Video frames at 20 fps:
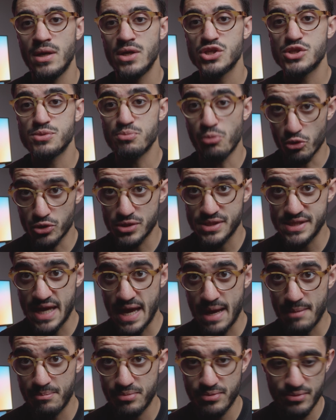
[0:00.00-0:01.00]
sports
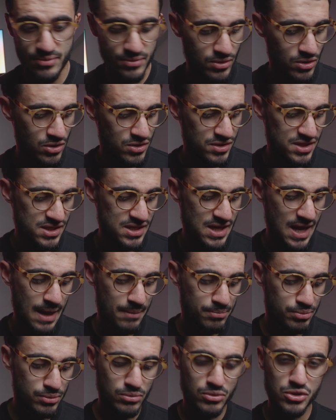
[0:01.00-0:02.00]
app on the
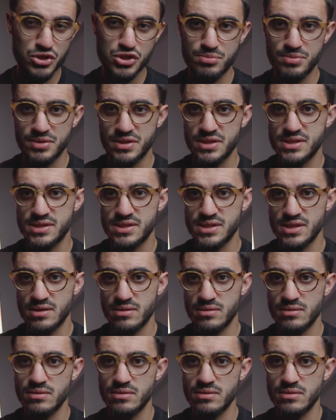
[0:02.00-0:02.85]
Apple Watch because